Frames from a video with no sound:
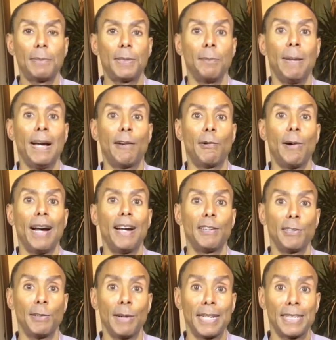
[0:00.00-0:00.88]
to my choir
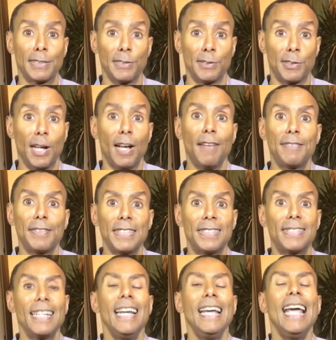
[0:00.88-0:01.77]
director's
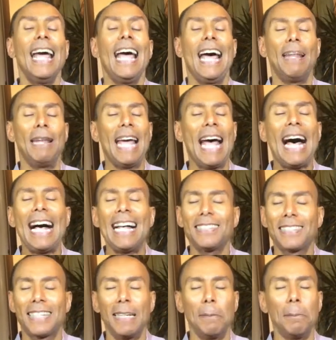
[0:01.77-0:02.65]
office and
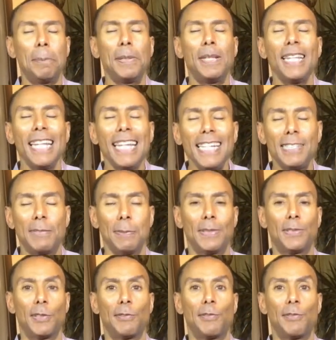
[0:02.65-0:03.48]
asking, "Please, Mr.